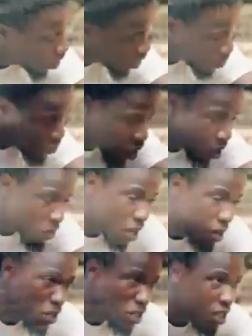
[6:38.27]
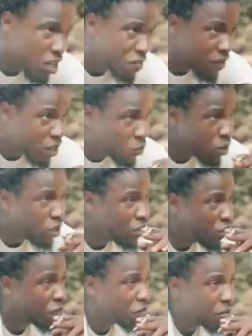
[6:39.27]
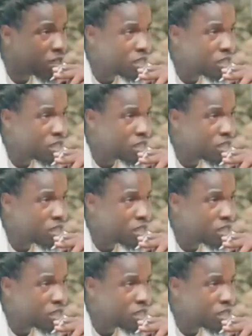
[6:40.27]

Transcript: Kick it back by myself, I want enough